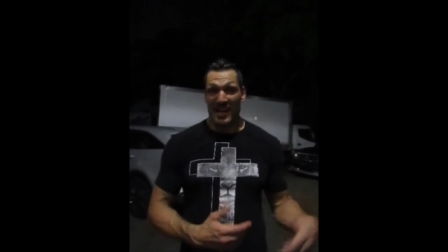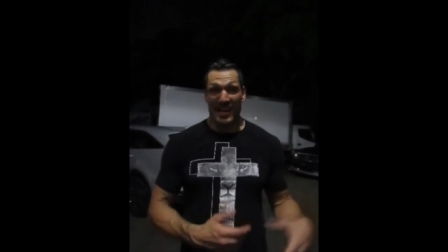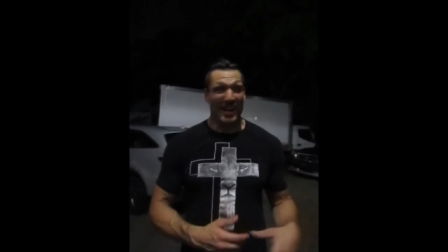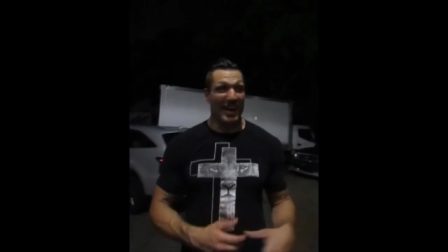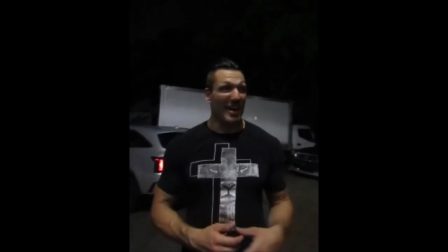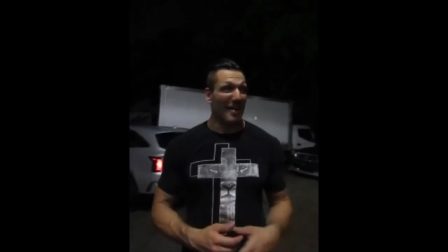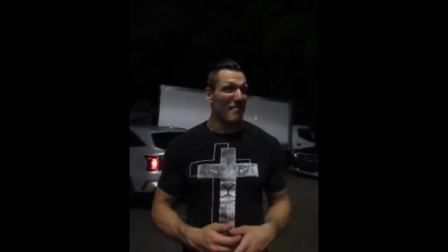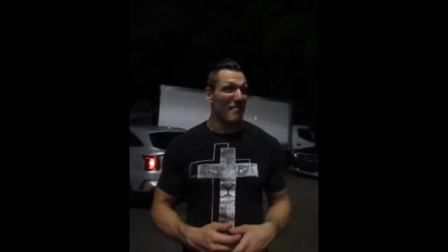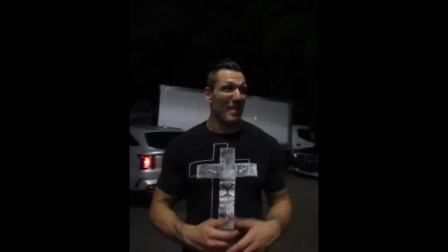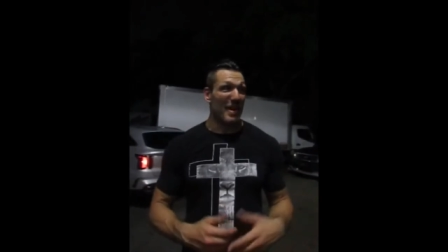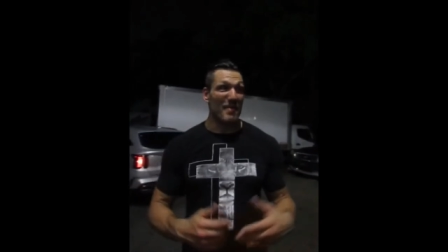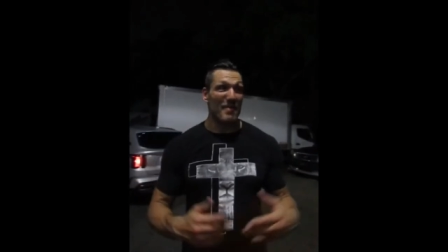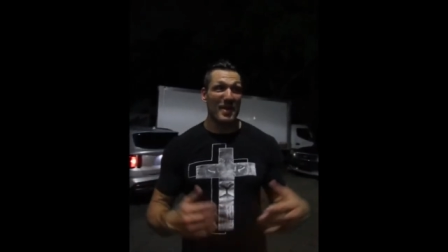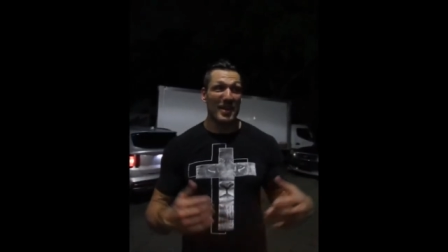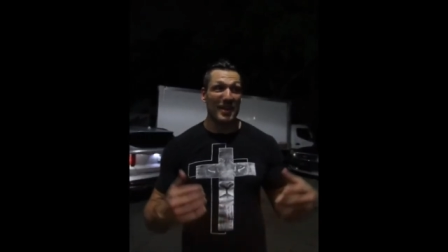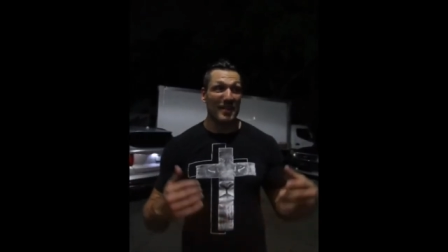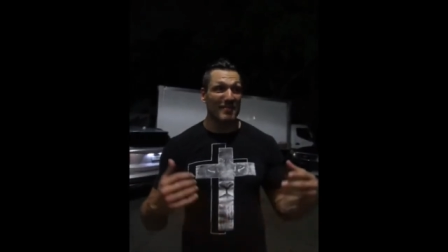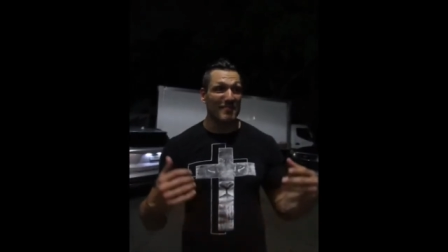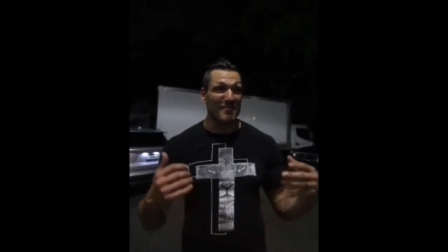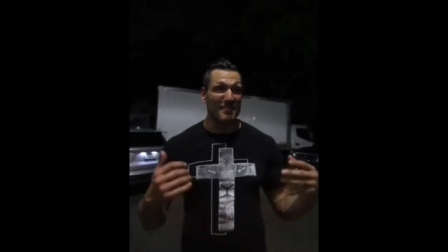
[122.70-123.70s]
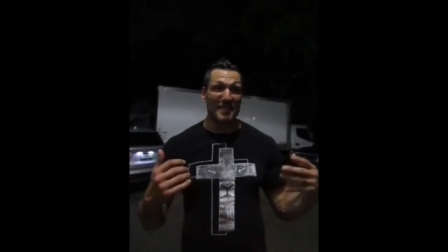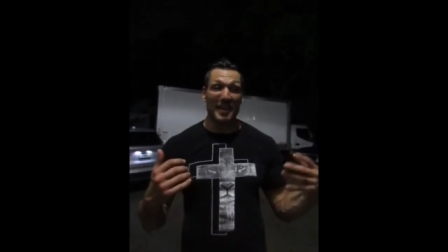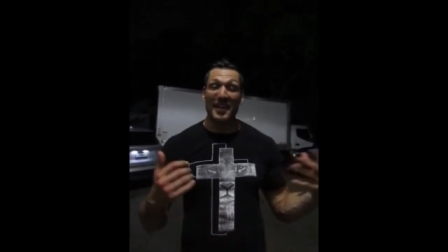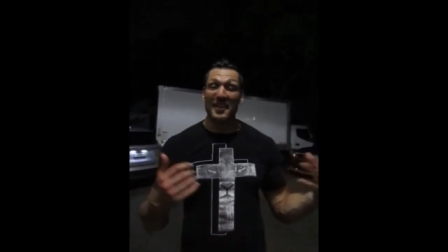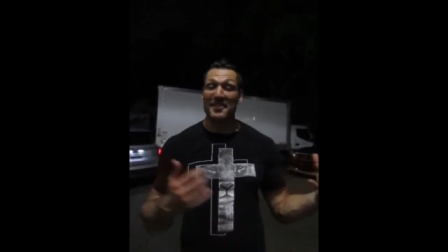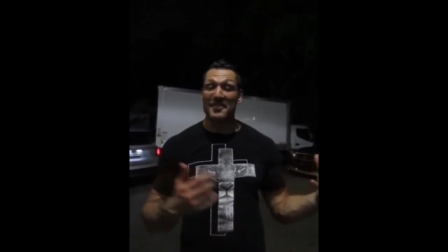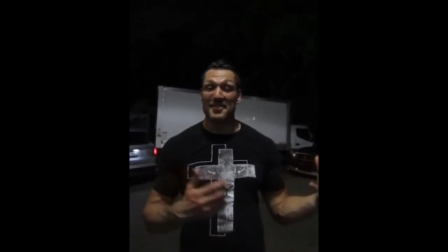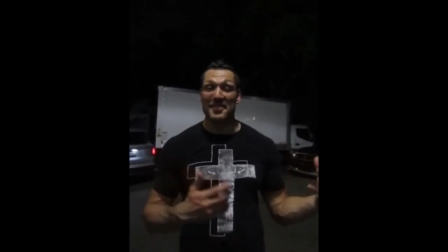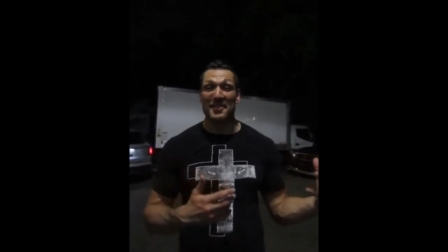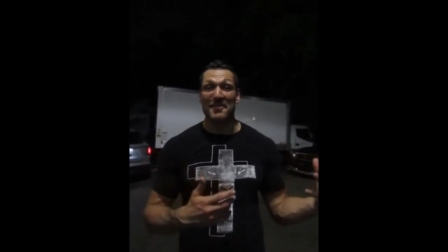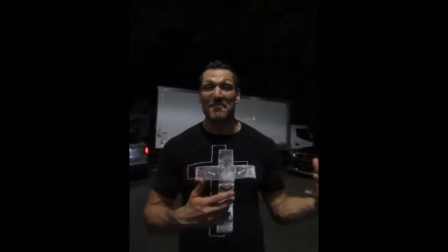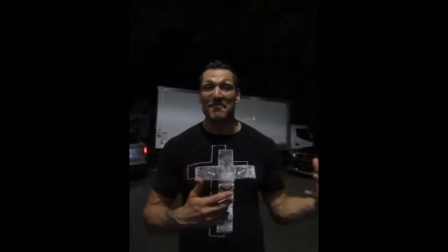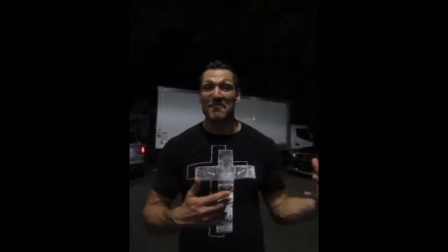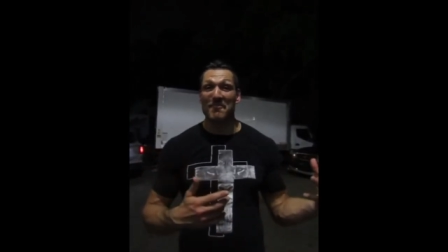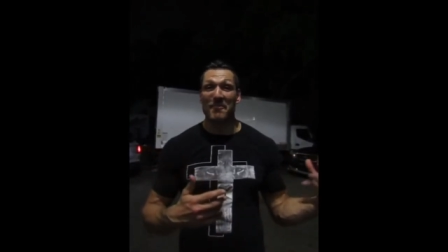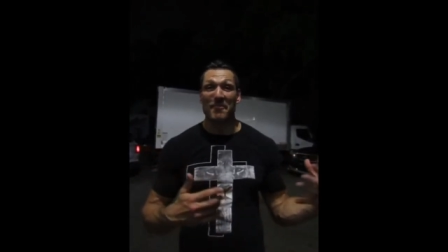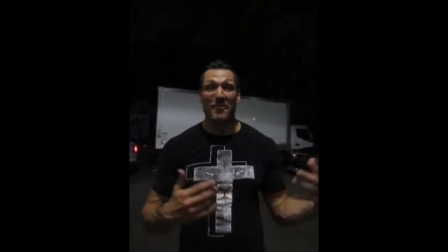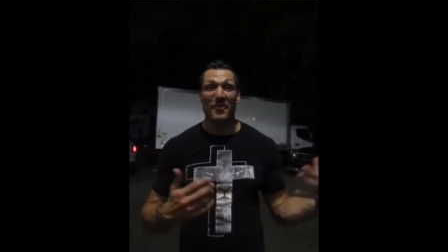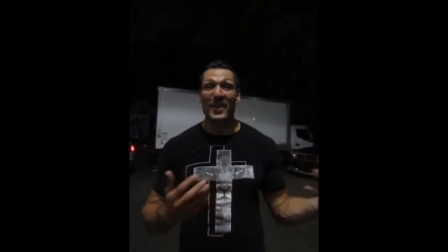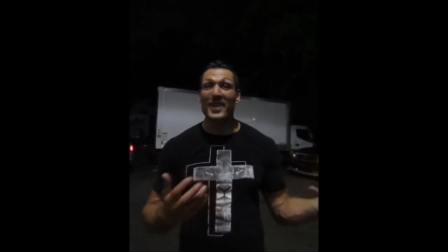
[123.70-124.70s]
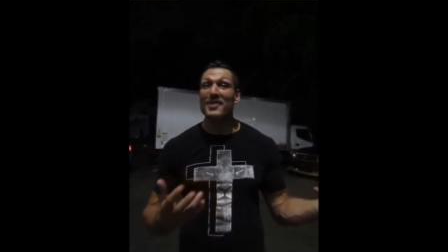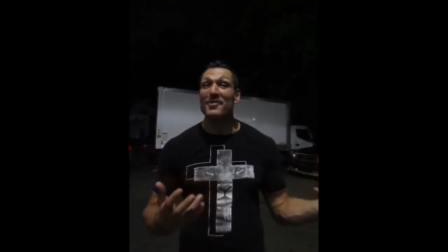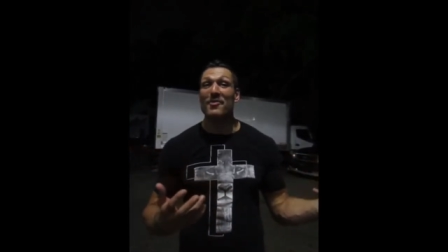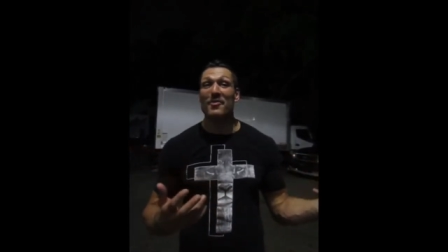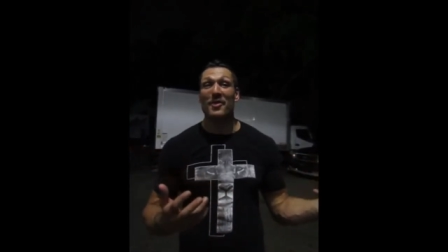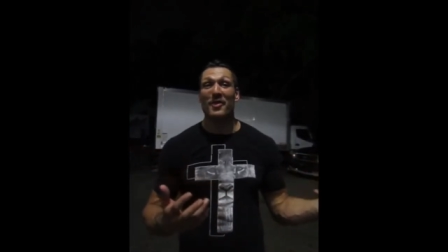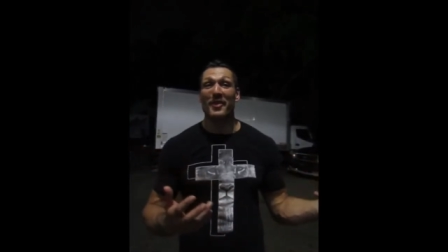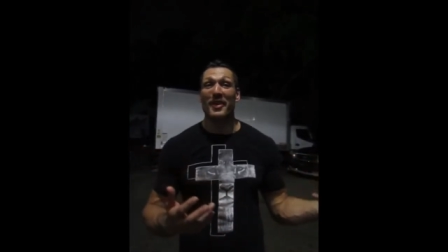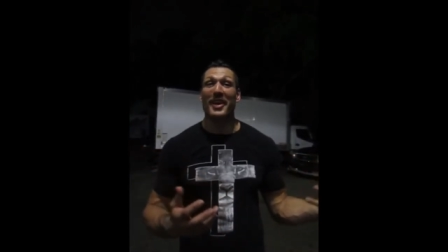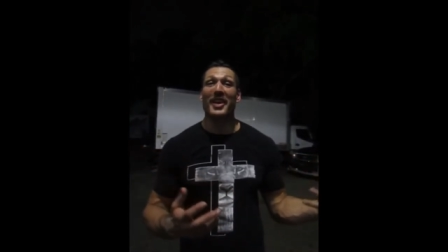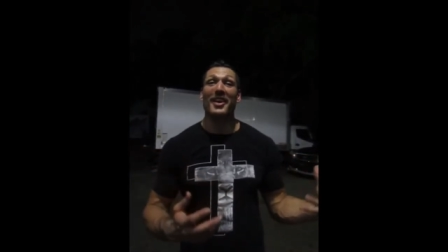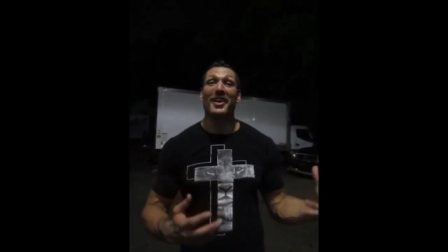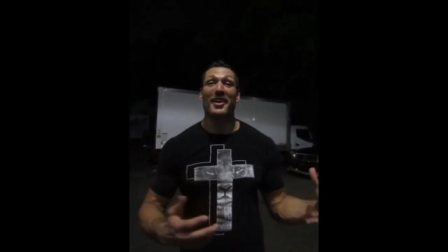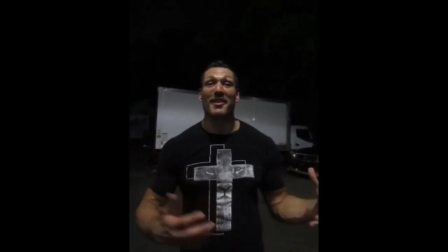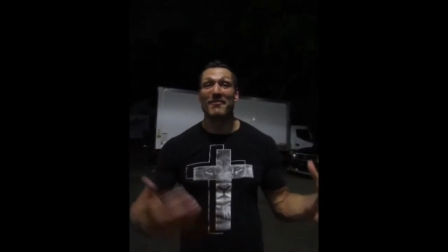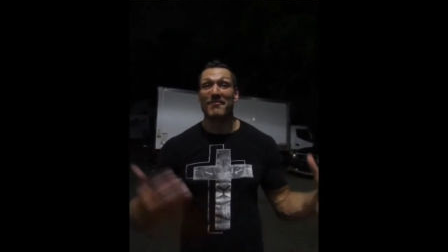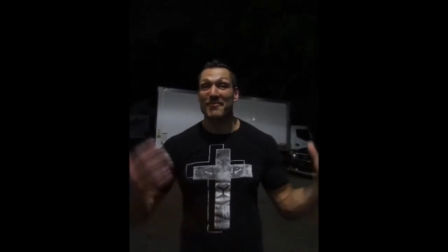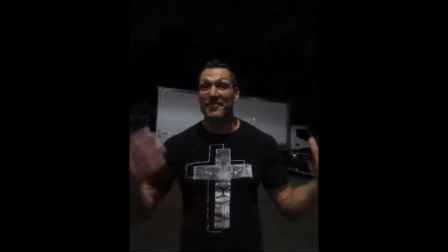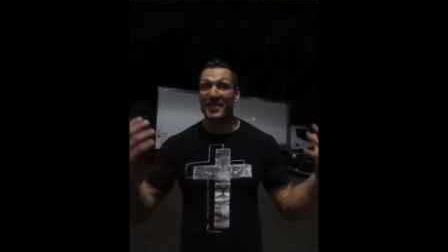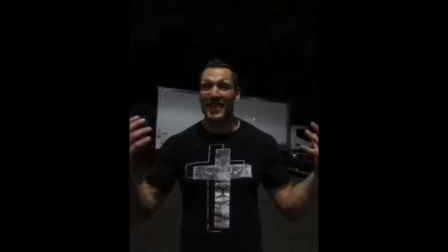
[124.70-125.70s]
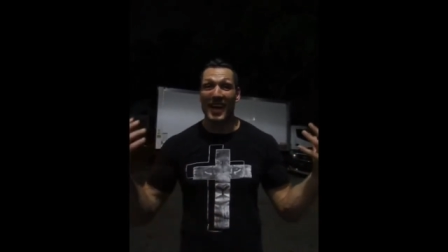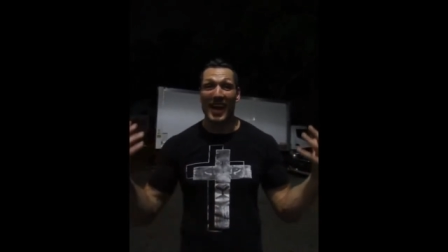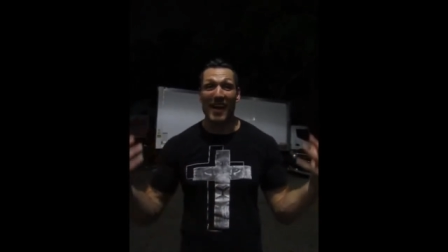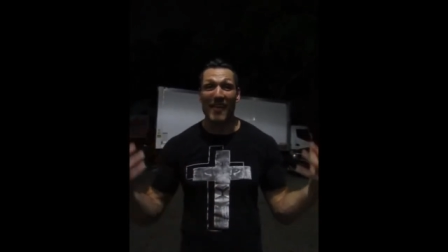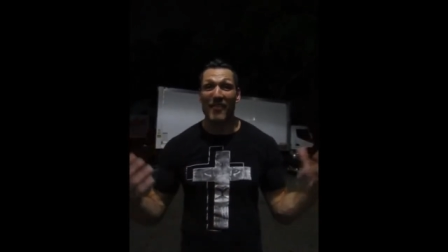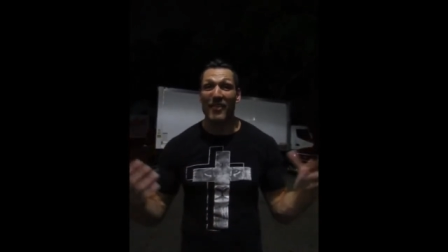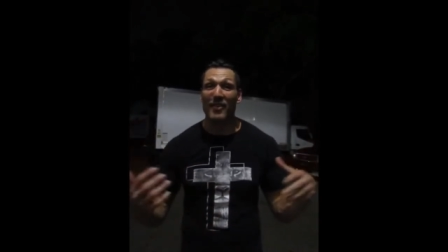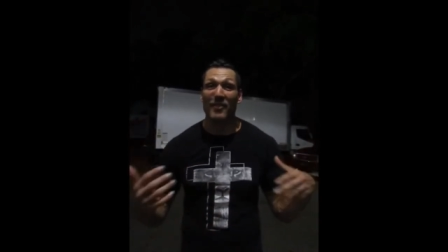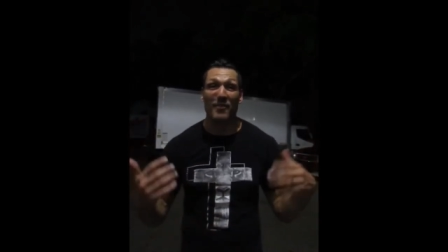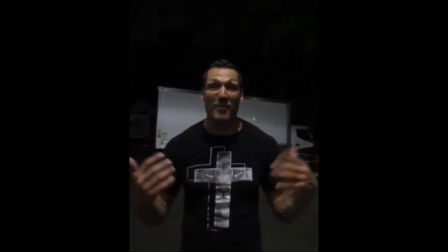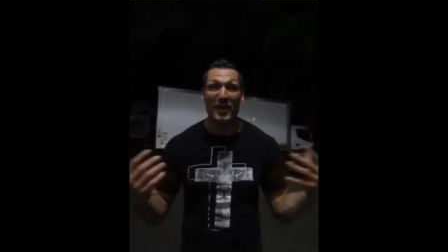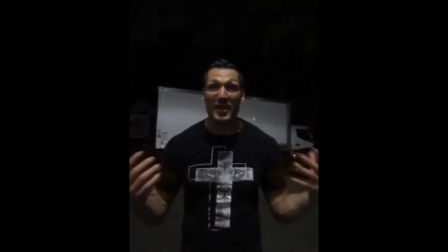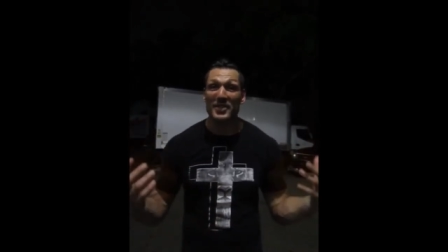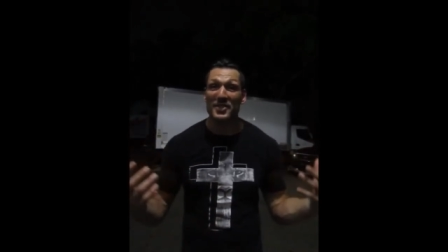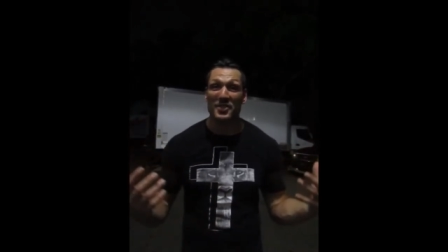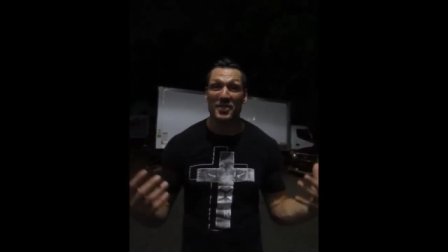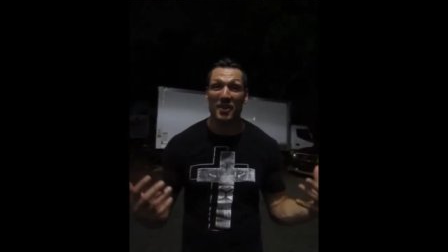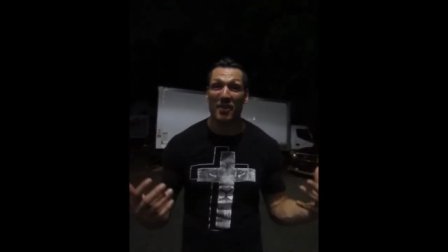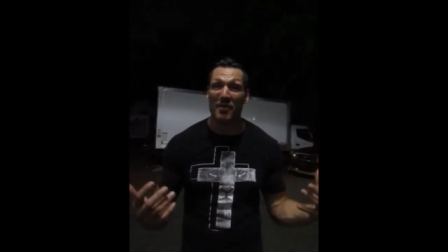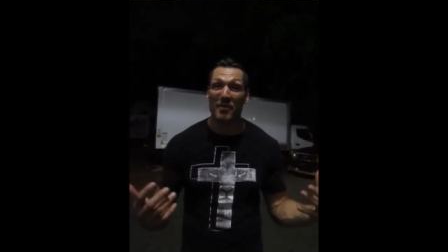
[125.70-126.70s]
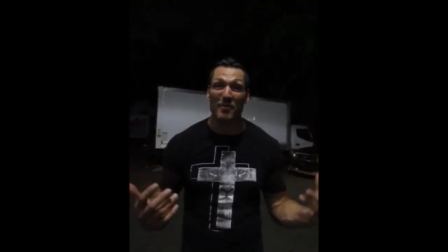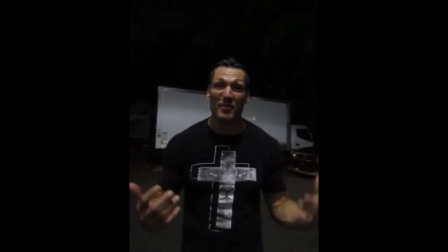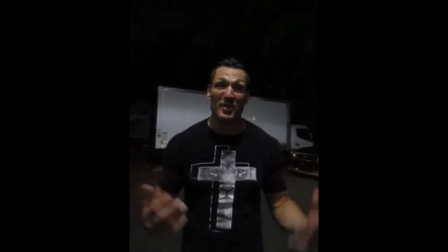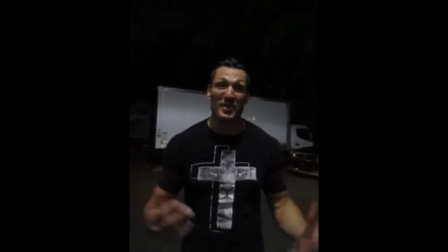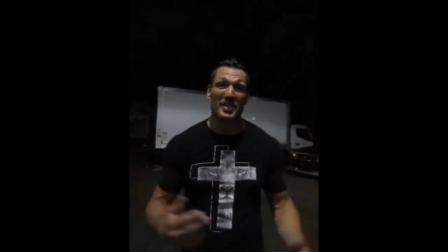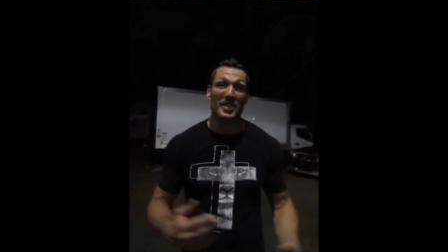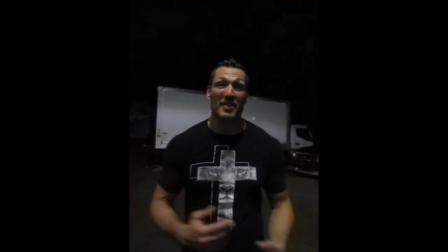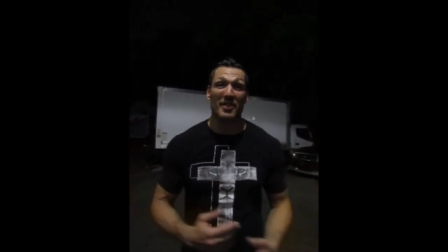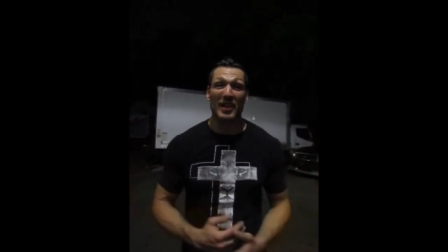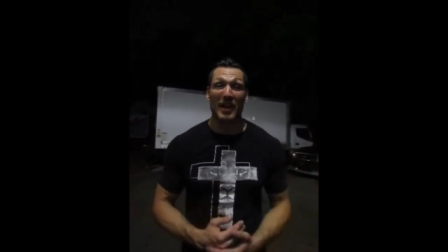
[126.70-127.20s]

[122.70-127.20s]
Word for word: Uh, maybe take some friends from here and have a great show in Brazil,